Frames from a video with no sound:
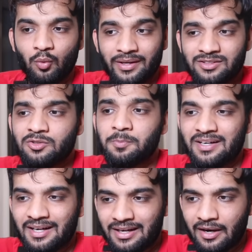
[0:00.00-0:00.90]
Once you
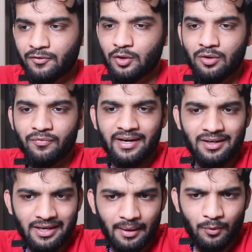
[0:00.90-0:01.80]
split it left, you'll
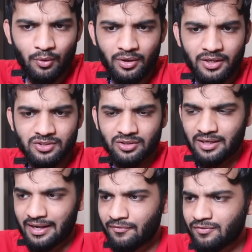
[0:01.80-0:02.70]
find demo is on
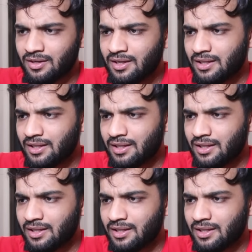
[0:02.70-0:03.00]
the left